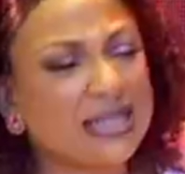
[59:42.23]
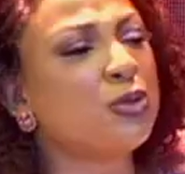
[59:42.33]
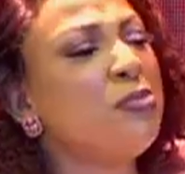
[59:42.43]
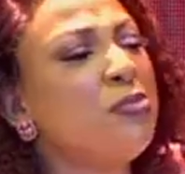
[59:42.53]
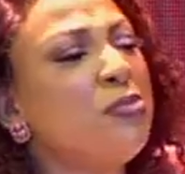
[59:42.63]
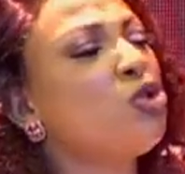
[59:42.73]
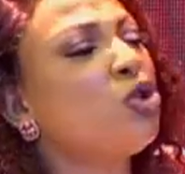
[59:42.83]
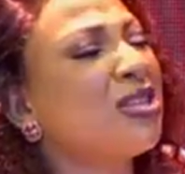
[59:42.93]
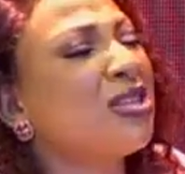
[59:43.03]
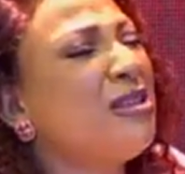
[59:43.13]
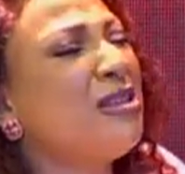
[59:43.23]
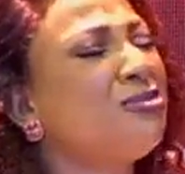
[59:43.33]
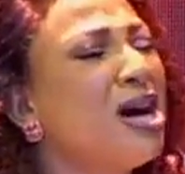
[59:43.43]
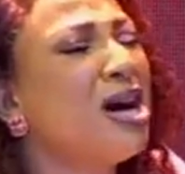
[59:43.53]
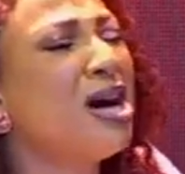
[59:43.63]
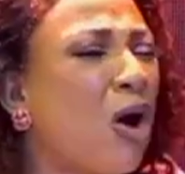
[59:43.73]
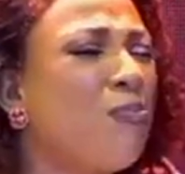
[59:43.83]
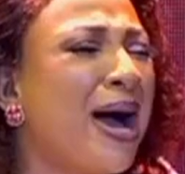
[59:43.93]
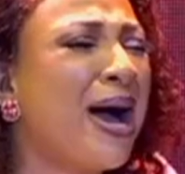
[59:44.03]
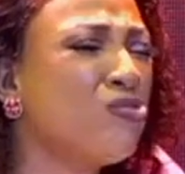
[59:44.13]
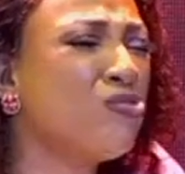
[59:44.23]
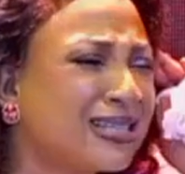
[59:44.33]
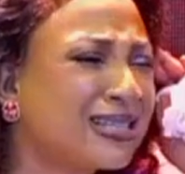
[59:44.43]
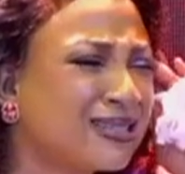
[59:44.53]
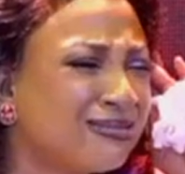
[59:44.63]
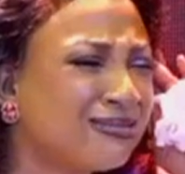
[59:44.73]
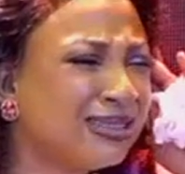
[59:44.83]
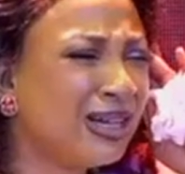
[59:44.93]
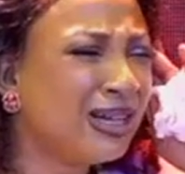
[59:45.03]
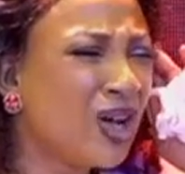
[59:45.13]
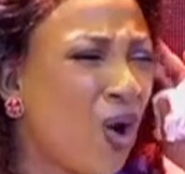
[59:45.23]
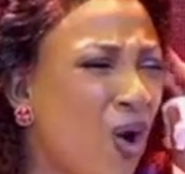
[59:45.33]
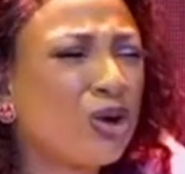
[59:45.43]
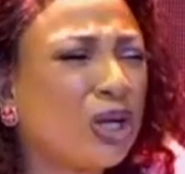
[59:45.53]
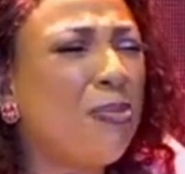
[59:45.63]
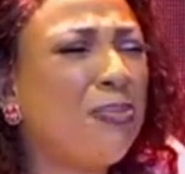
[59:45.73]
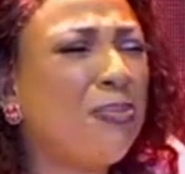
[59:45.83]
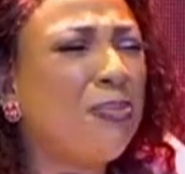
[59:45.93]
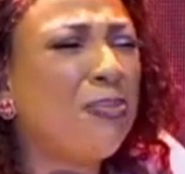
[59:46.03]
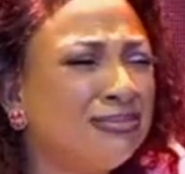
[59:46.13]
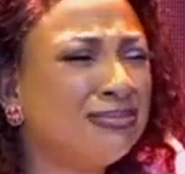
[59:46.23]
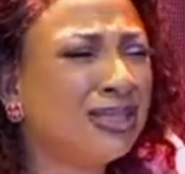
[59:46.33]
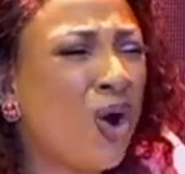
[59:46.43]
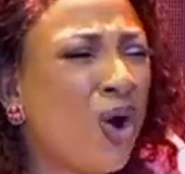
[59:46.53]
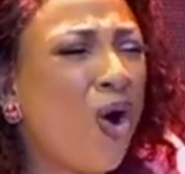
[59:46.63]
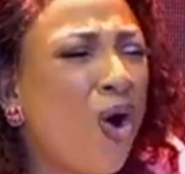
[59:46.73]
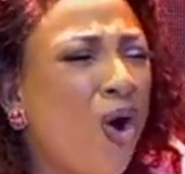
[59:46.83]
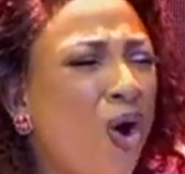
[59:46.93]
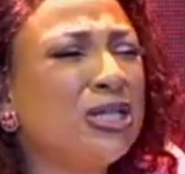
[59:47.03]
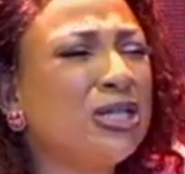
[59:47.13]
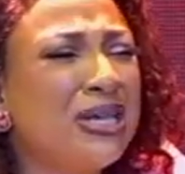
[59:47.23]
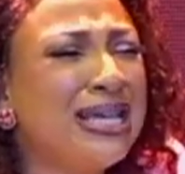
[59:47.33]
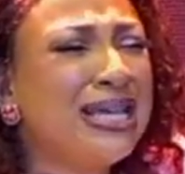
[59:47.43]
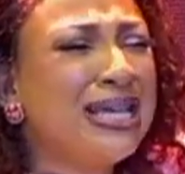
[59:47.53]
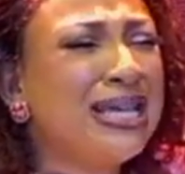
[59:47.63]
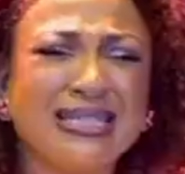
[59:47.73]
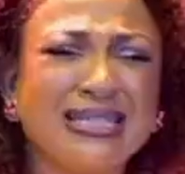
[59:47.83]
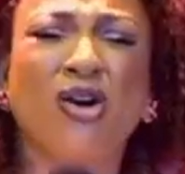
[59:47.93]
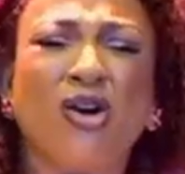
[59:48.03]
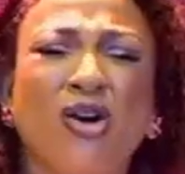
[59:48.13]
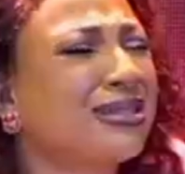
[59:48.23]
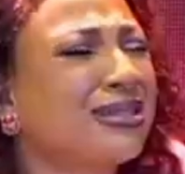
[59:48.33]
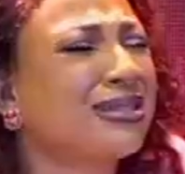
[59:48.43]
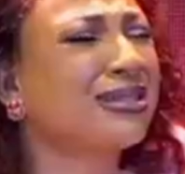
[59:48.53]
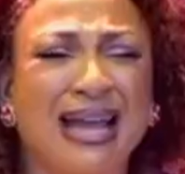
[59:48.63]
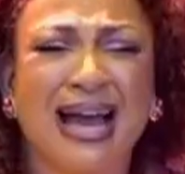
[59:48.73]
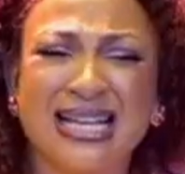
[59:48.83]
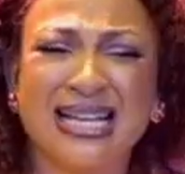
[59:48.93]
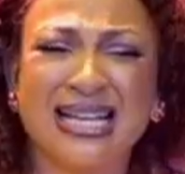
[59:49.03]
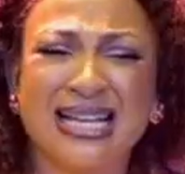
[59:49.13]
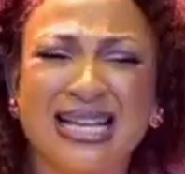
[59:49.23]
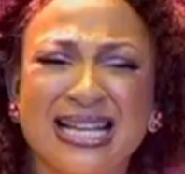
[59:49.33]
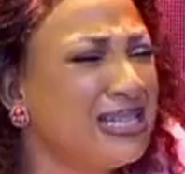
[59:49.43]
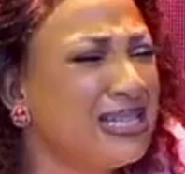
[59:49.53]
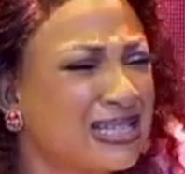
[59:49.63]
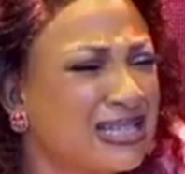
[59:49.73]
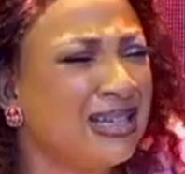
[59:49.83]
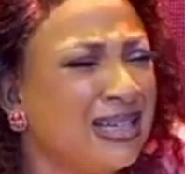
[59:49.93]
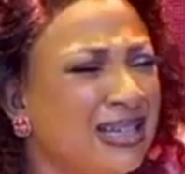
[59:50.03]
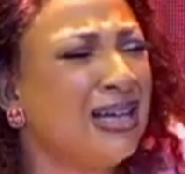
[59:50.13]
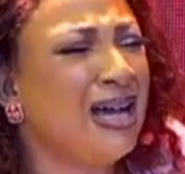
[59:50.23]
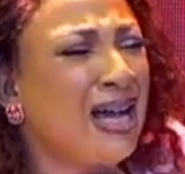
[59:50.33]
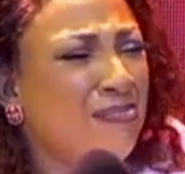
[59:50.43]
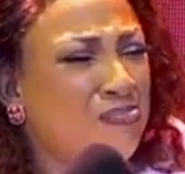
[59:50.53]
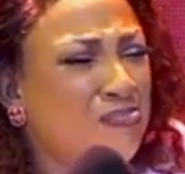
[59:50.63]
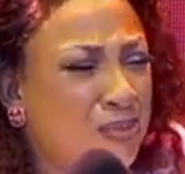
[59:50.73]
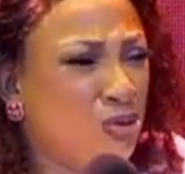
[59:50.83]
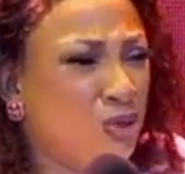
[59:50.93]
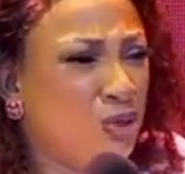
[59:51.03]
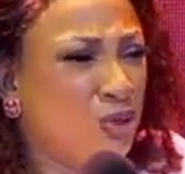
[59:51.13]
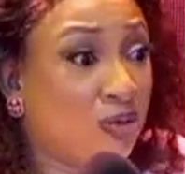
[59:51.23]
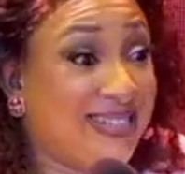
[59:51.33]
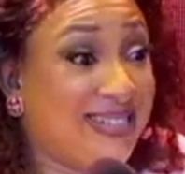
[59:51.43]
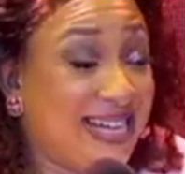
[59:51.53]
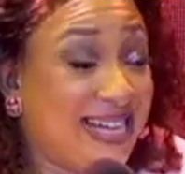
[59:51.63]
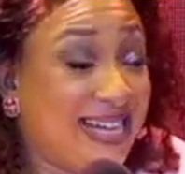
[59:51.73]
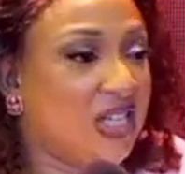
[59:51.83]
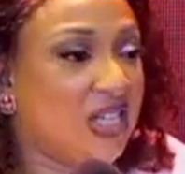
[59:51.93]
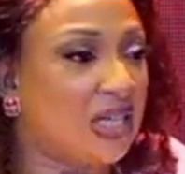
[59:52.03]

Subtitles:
meet you gossiping around or buying wigs or clubbing or going to eat? All those things are nice, but please build your destiny.